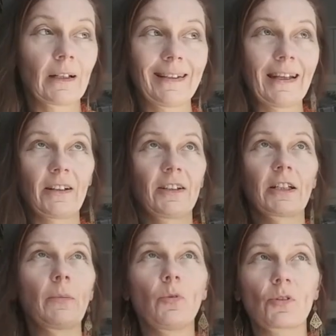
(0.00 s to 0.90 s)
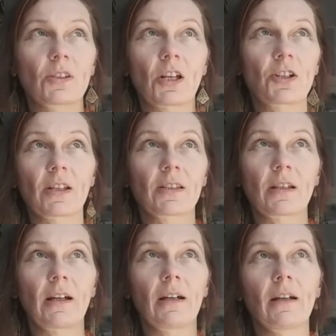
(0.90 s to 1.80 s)
There are books such as
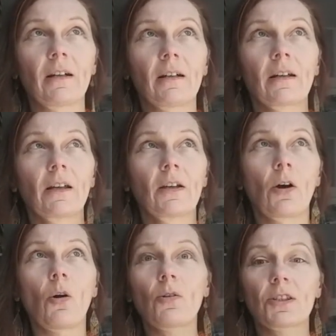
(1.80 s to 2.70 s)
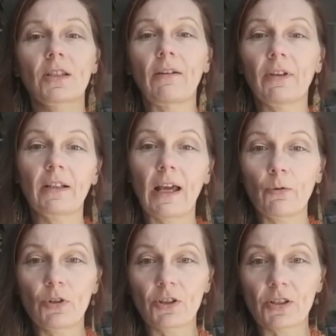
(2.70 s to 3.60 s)
all Slavic
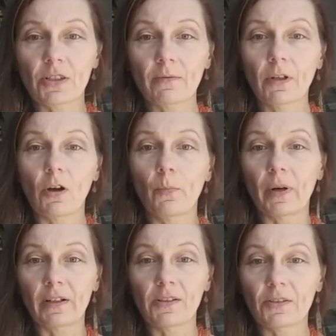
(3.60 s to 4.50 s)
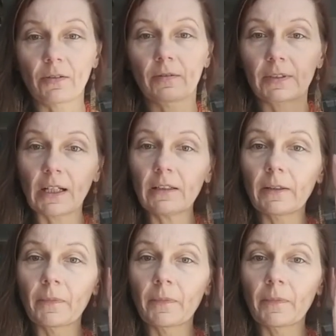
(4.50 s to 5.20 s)
languages comparison, right?